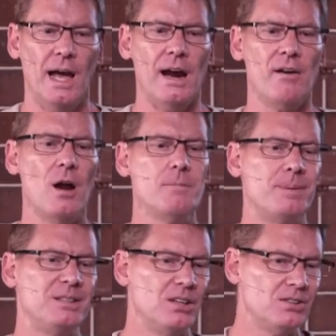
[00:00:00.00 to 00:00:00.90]
our own
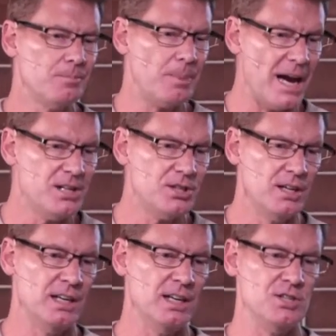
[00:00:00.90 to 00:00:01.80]
participation
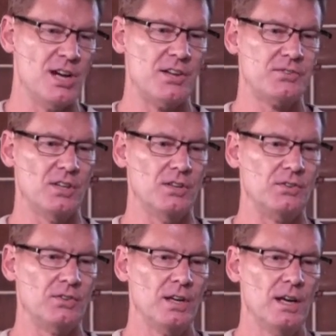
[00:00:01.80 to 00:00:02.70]
in injustice,